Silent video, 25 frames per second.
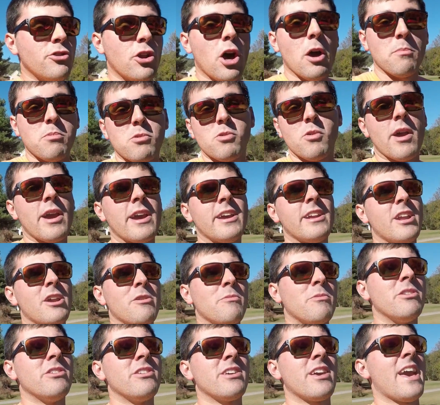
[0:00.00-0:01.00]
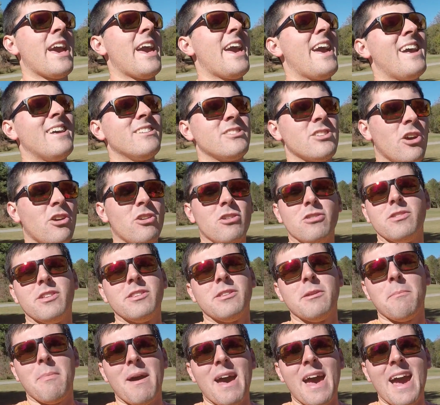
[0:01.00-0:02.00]
up great. It really has, other than
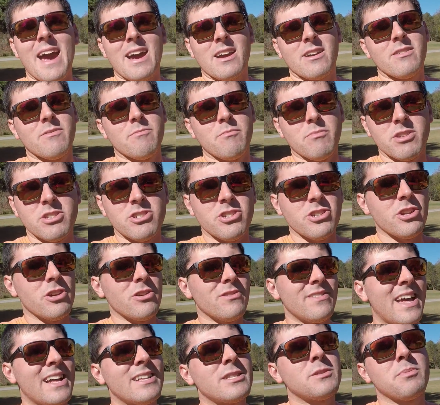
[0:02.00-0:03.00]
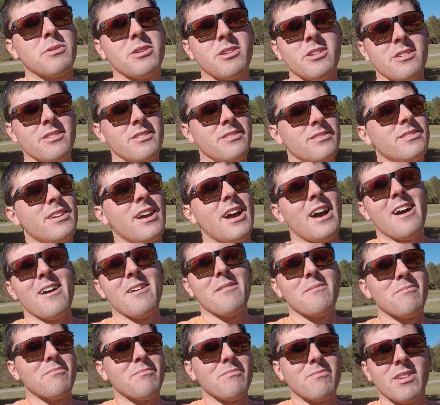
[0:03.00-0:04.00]
the back. But that's because
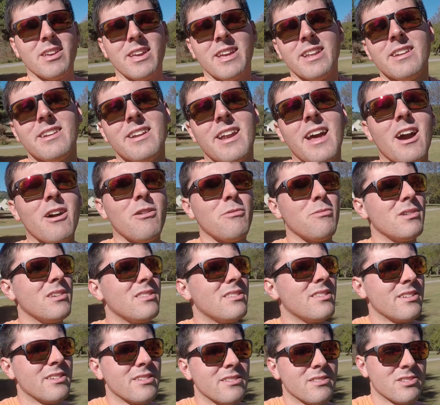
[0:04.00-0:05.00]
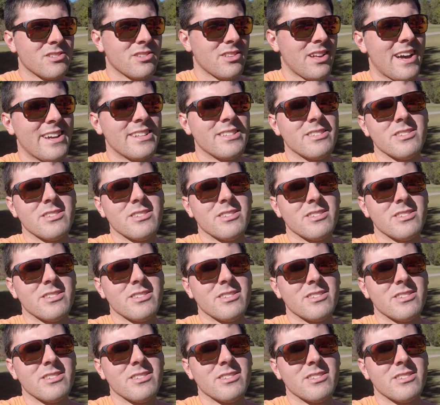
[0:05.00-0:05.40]
I'm in and out with it and sliding